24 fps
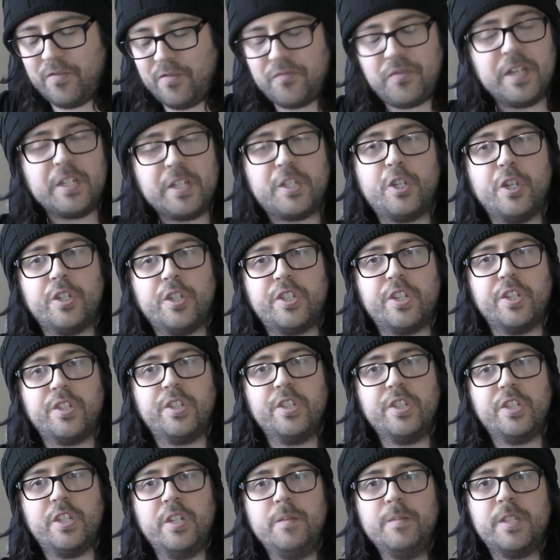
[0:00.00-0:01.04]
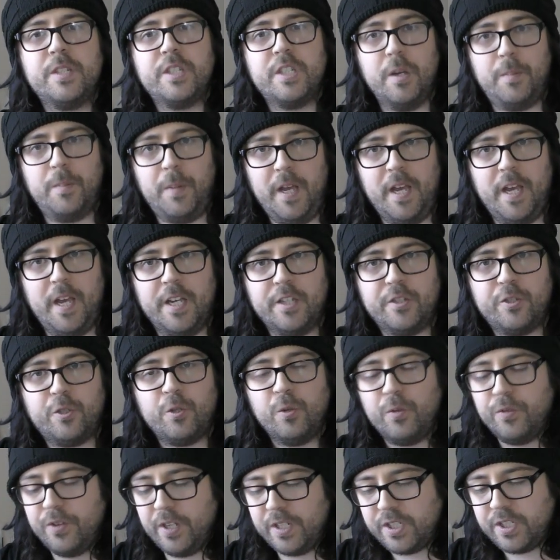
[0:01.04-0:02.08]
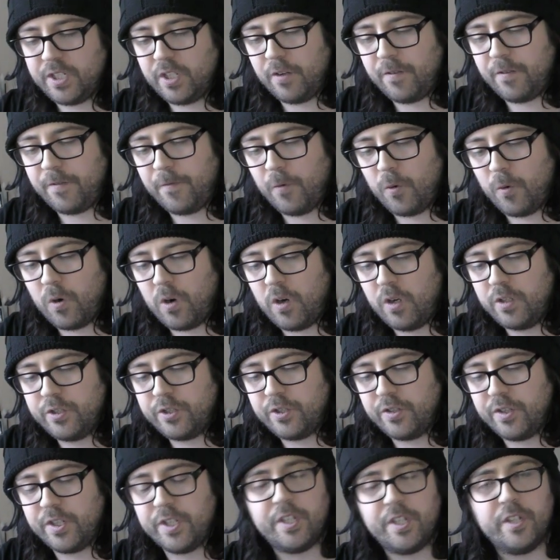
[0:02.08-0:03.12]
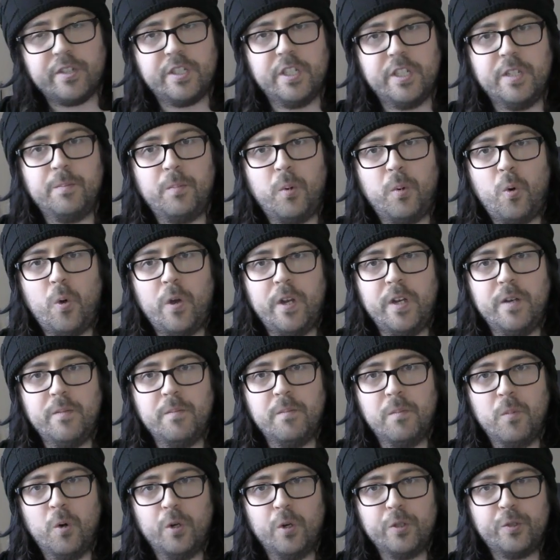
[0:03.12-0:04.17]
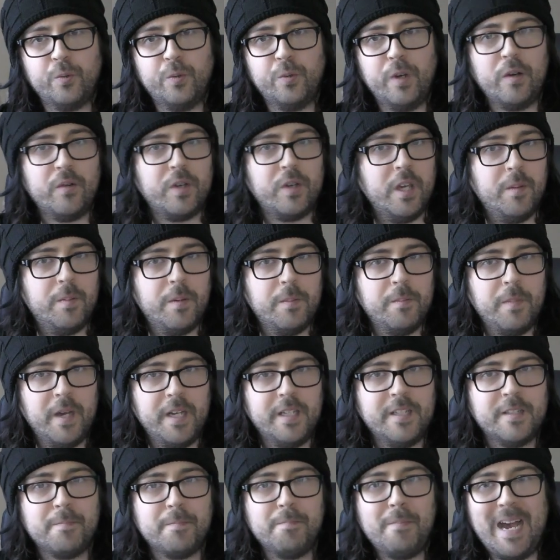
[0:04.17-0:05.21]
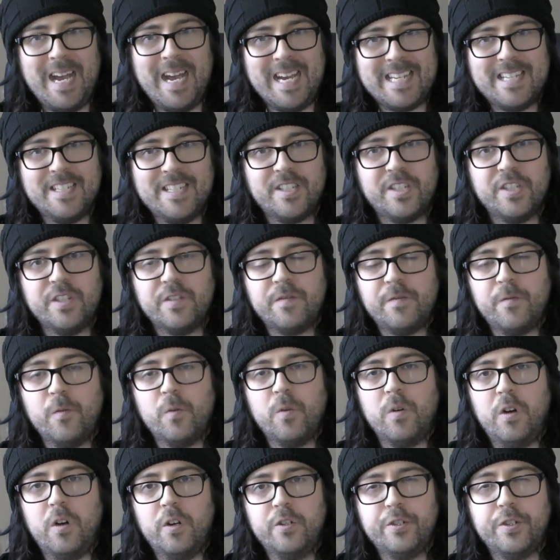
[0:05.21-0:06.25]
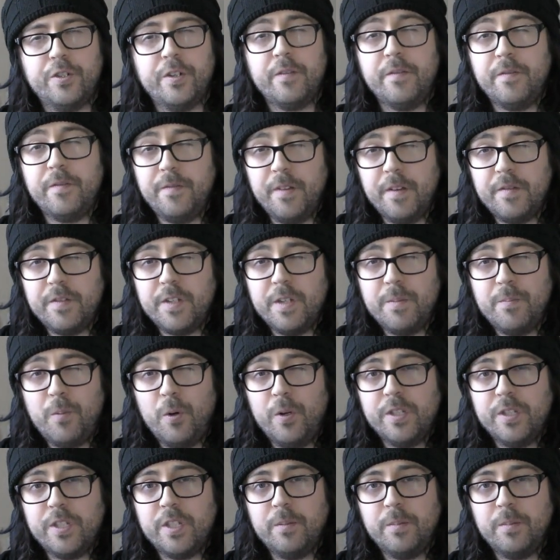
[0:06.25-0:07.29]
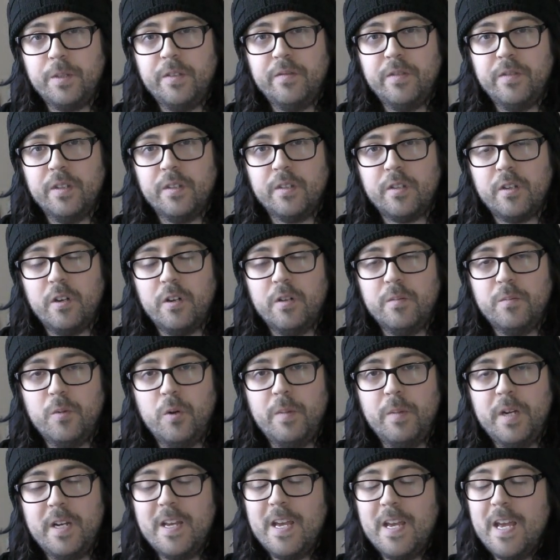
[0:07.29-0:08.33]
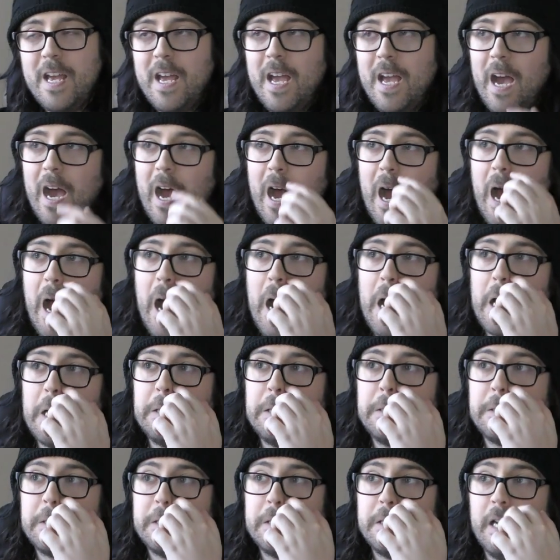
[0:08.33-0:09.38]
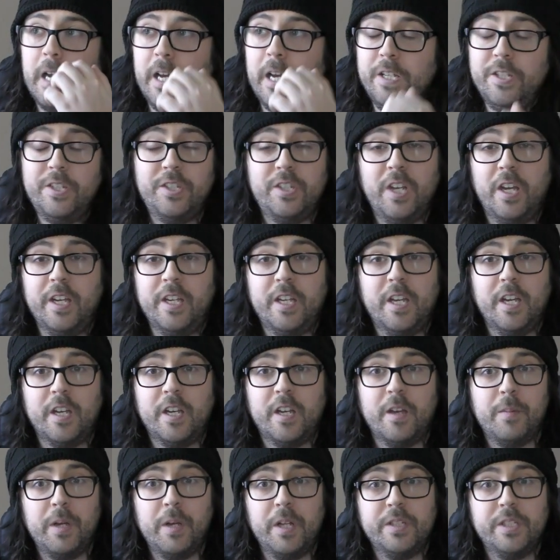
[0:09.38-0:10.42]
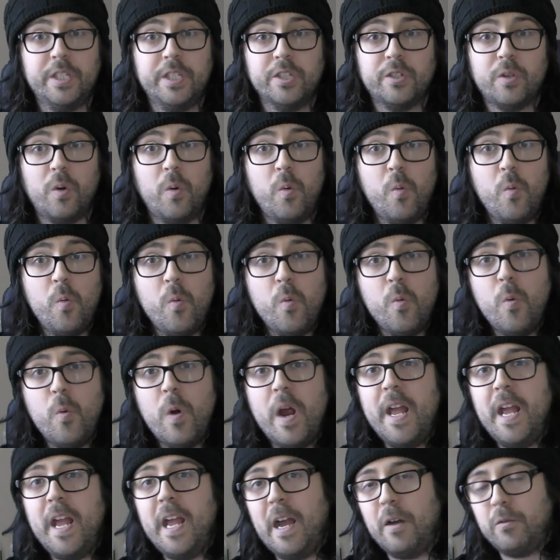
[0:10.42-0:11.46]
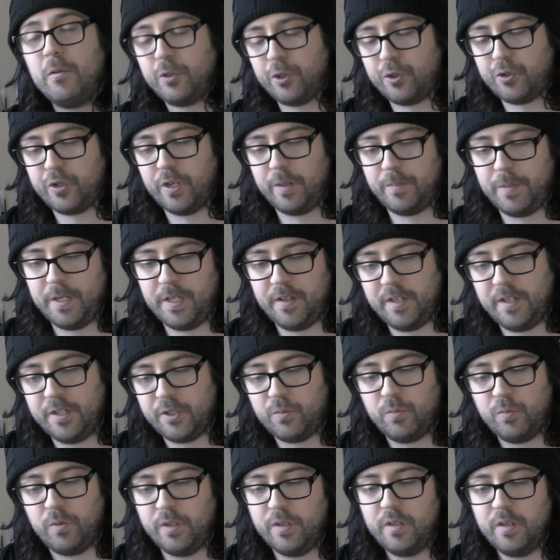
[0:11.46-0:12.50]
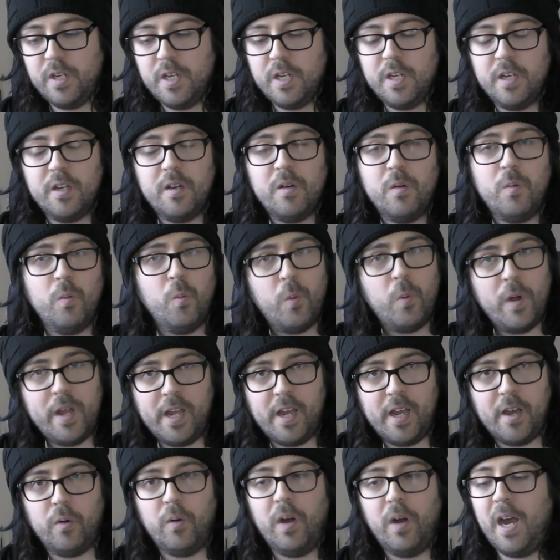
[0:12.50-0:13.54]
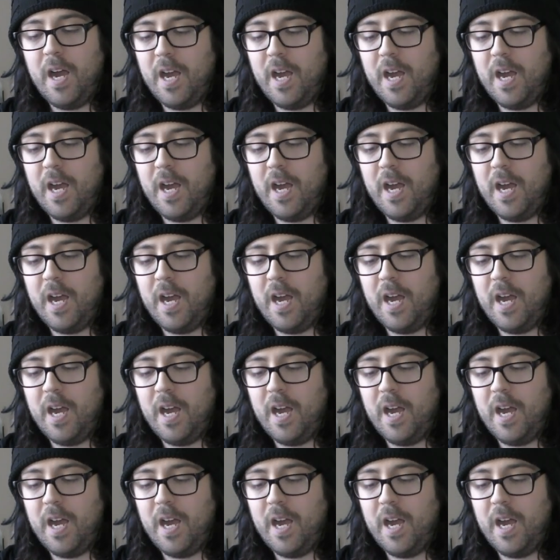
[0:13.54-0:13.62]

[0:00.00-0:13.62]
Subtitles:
It just doesn't seem to tip ahead. So this is a 430 point model. Now keep in mind, Magnus is 450 points, I believe, at the current moment, and his psychic abilities are way outstripping this one. Way out.